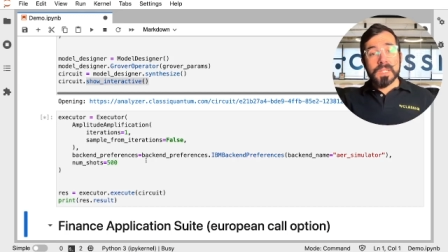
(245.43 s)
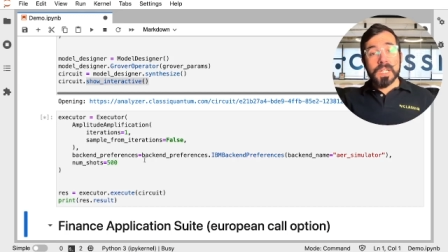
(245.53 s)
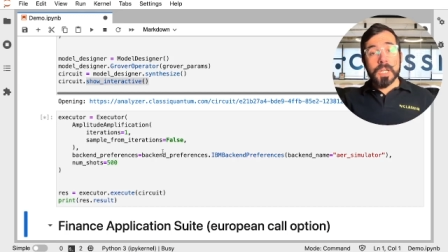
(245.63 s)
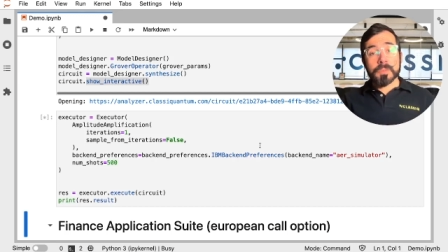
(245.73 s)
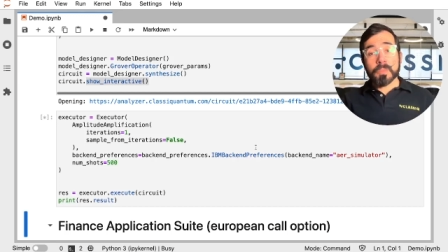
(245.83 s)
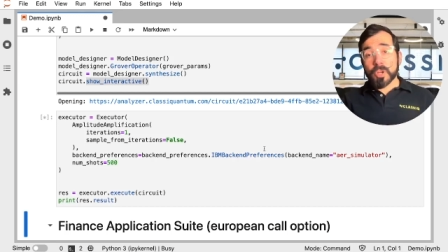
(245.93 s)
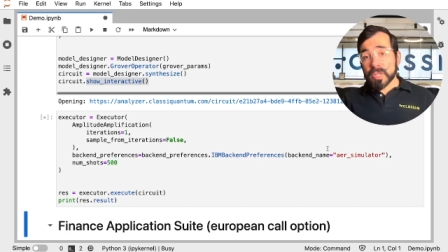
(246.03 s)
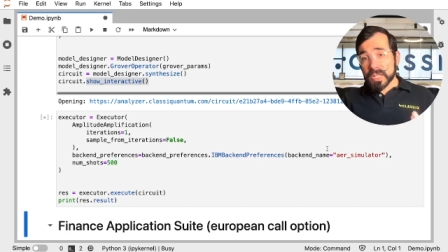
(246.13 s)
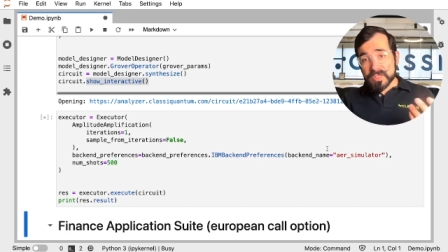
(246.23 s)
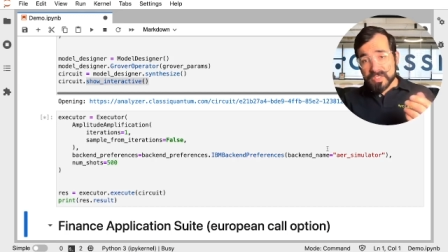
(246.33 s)
Um, I'm
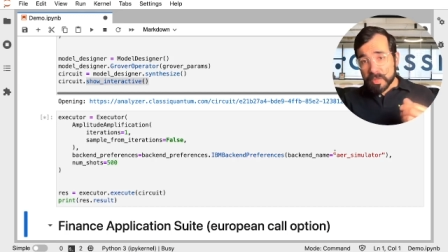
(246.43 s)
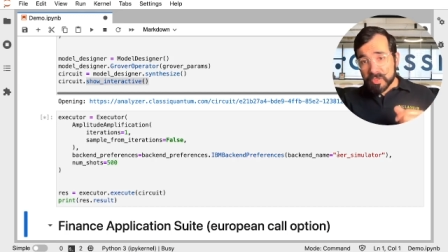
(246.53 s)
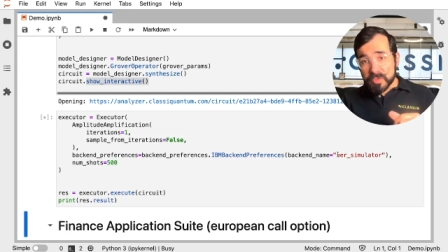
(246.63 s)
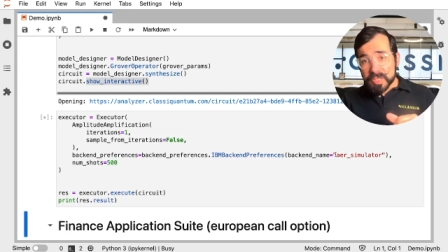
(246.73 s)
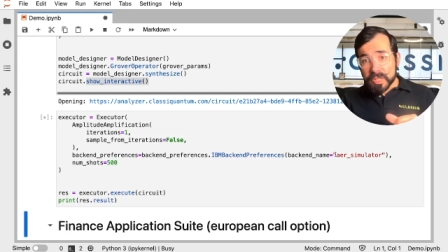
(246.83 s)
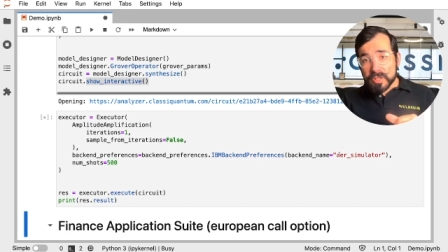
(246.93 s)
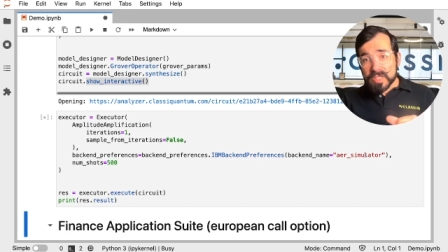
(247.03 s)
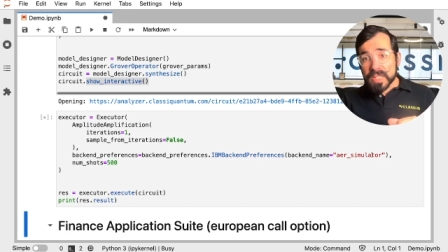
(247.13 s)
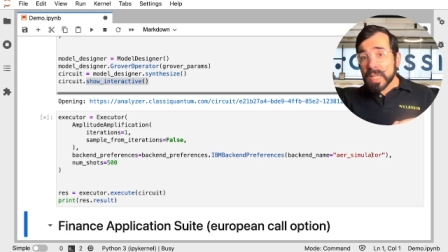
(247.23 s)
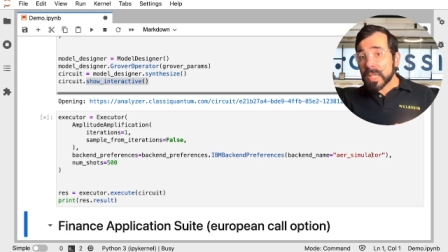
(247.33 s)
calling out the same simulator,
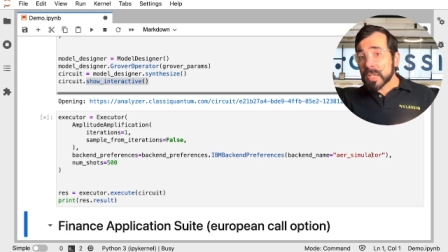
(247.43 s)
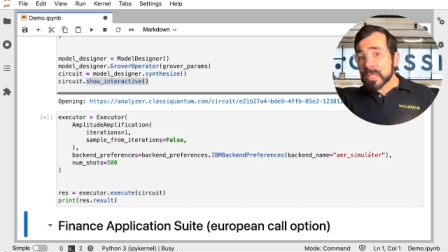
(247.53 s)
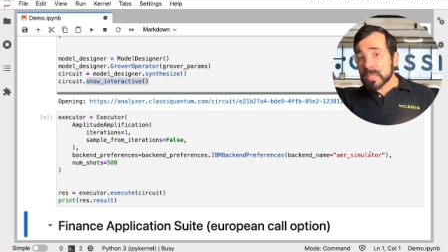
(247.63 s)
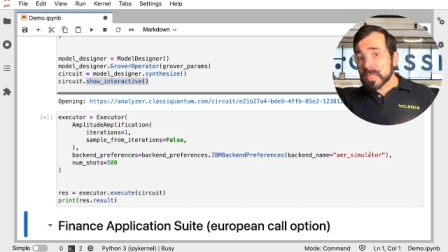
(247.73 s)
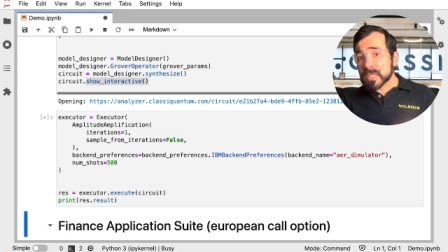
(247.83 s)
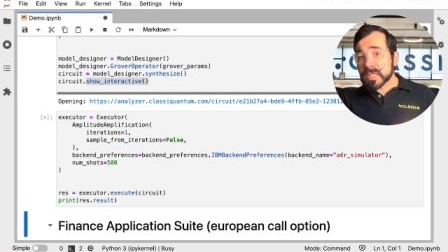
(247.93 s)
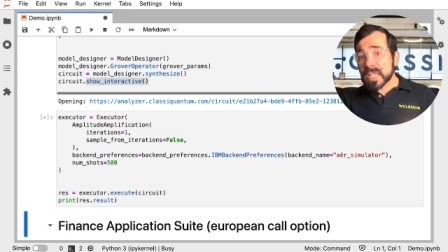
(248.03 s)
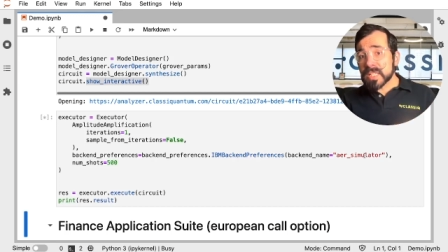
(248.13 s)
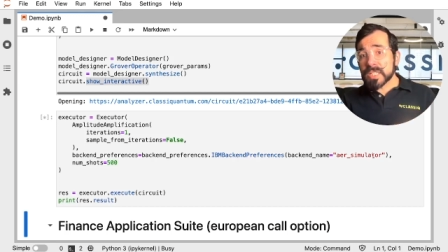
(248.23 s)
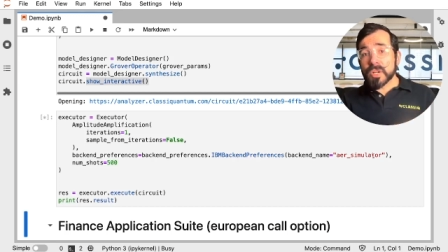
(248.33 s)
the A uh,
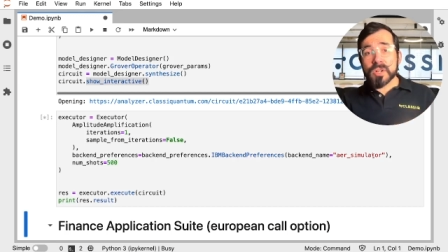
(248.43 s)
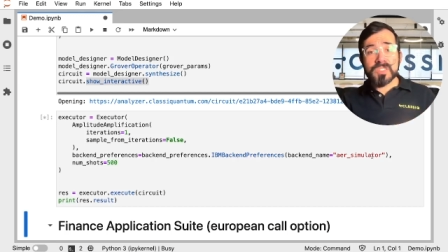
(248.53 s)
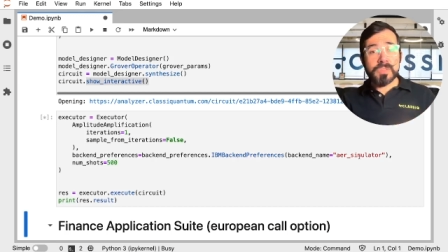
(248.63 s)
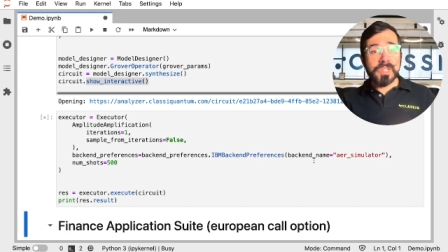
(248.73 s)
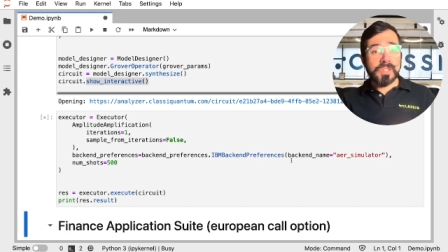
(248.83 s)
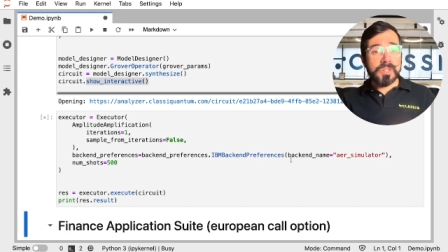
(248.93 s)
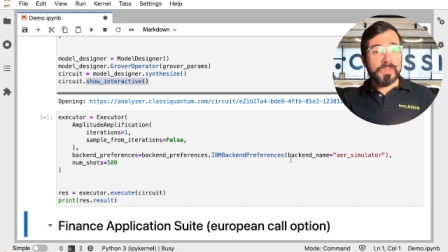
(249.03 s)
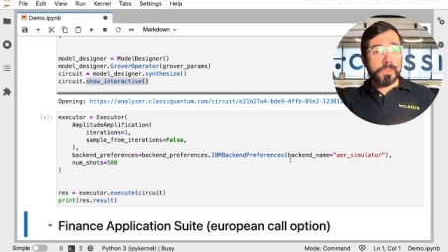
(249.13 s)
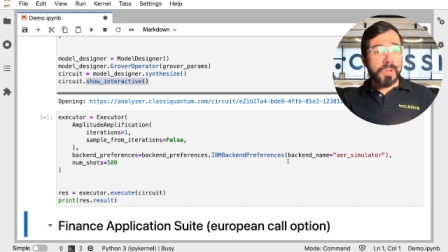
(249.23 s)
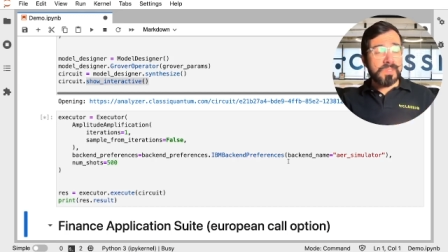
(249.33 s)
AER simulator
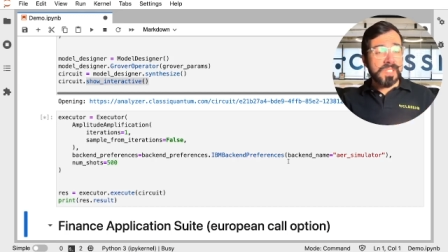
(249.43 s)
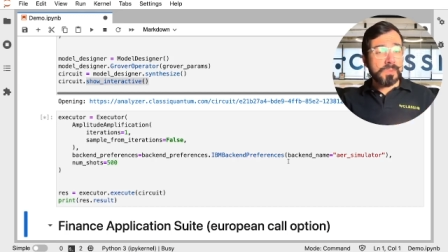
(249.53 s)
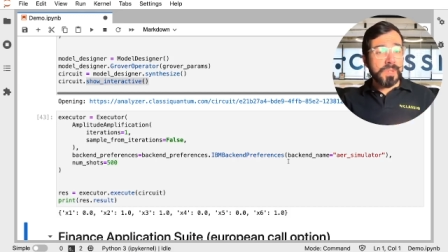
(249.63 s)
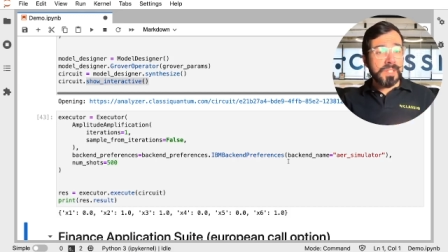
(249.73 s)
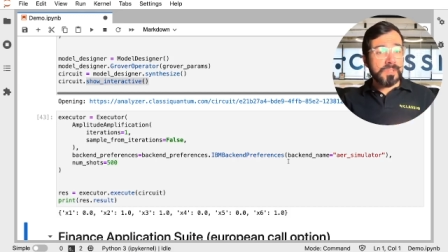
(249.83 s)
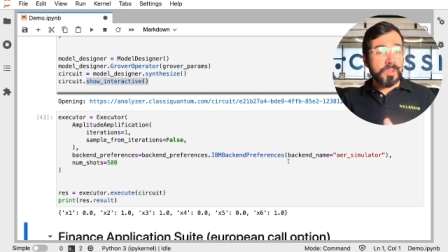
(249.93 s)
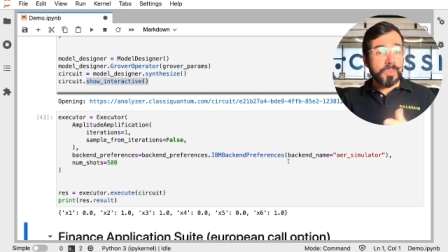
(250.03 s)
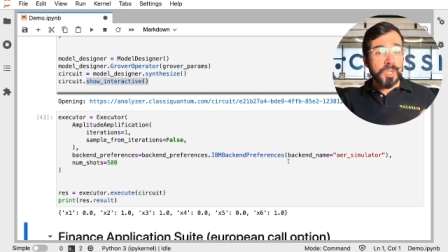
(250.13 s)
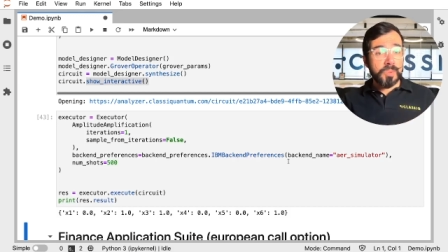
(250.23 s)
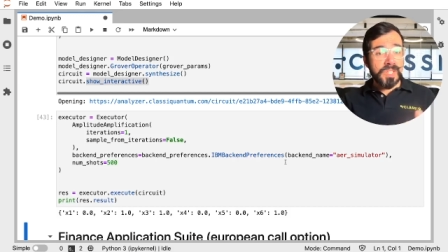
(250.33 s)
for brevity, right? Don't
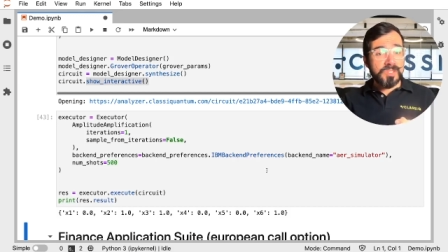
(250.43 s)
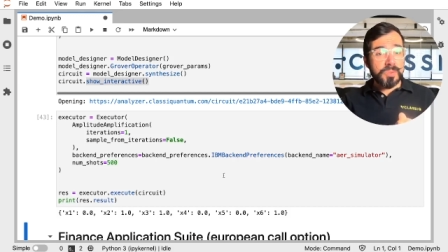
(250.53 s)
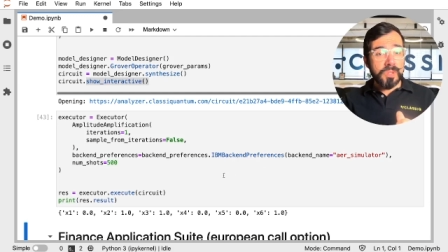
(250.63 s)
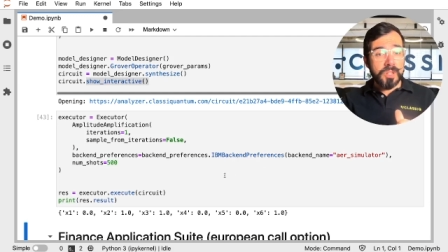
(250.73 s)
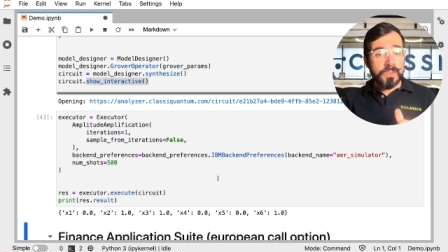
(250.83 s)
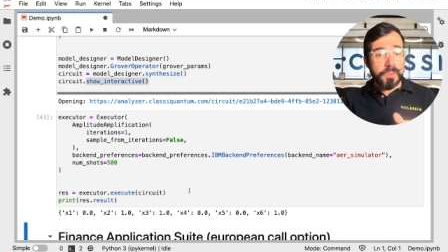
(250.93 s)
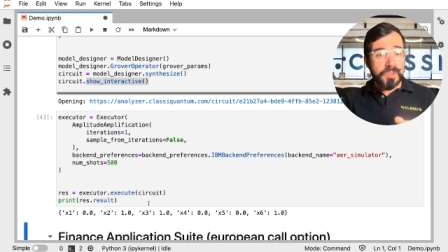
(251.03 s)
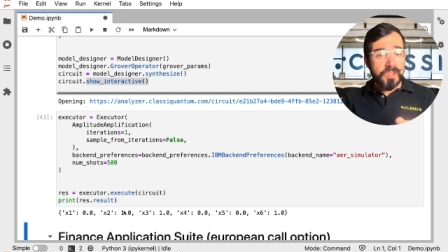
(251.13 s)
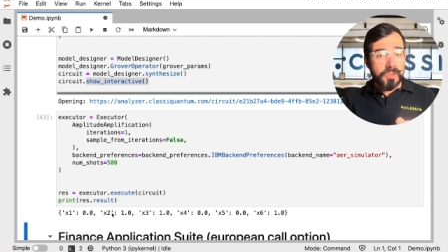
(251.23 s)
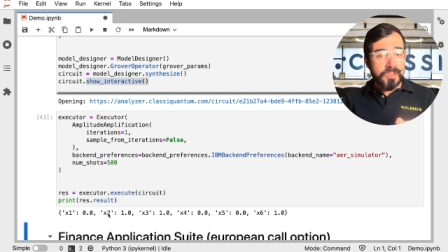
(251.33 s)
want to wait too long for the
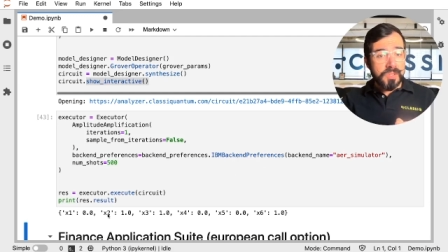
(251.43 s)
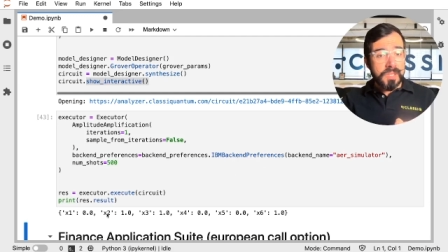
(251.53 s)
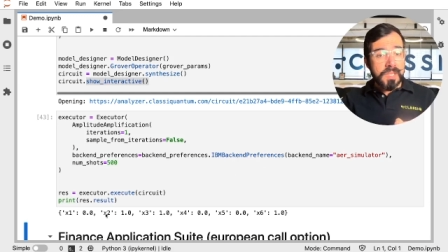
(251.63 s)
result.